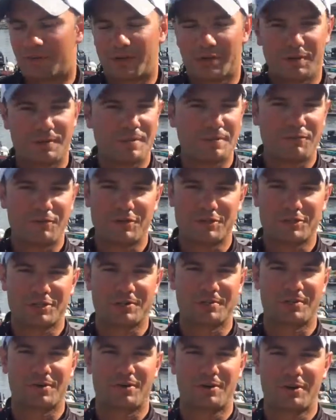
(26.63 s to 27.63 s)
could have been
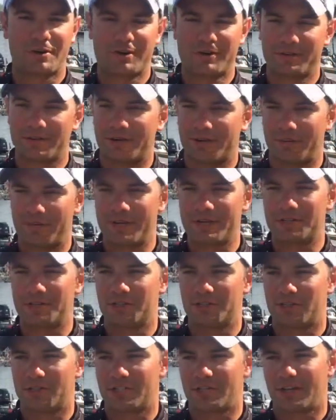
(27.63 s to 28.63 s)
fishing tomorrow. Going to be
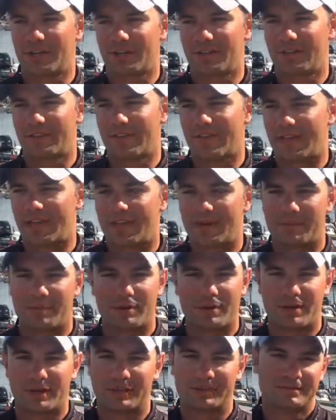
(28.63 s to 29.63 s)
just shy of that,
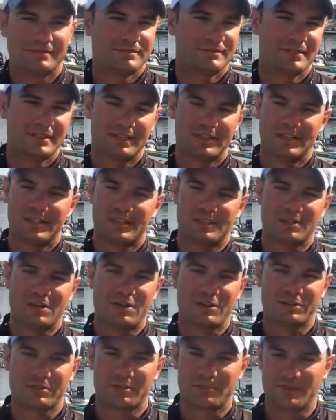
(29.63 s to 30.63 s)
but it's
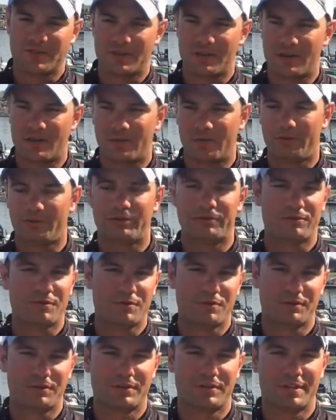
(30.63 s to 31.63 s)
awesome to be here. Looking
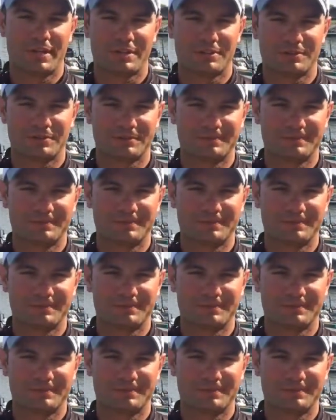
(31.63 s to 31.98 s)
forward to the next